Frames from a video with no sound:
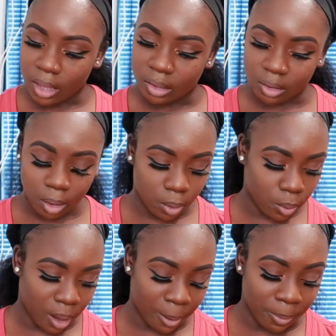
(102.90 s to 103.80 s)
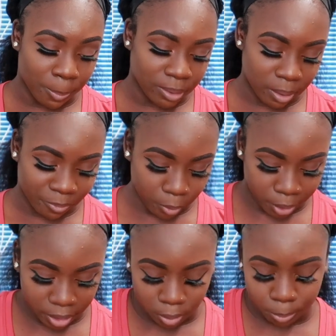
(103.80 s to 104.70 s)
so I, I, picked up
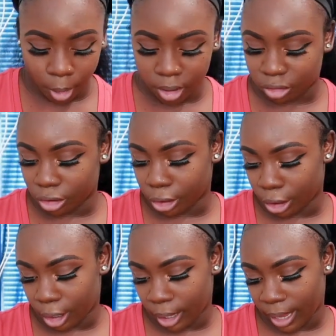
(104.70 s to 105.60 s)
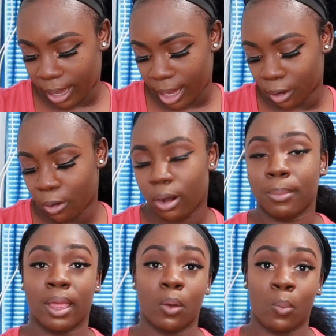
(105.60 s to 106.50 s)
Floriental Brown Sugar and
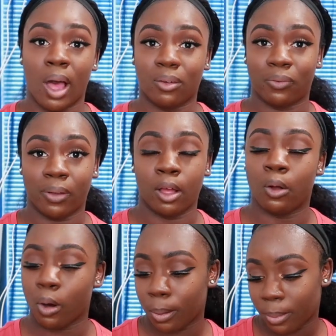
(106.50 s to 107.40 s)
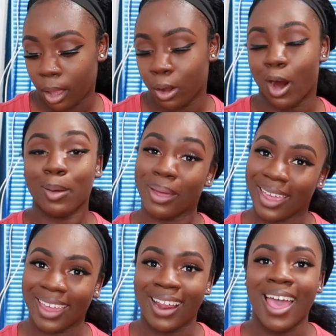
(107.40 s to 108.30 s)
Gourmet White Gourmet,
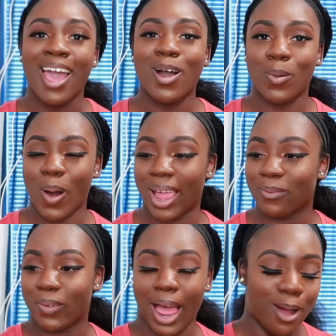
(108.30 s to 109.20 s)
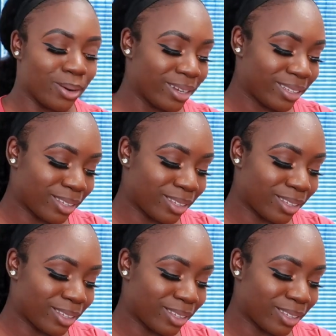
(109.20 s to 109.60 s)
Gourmet White Flour.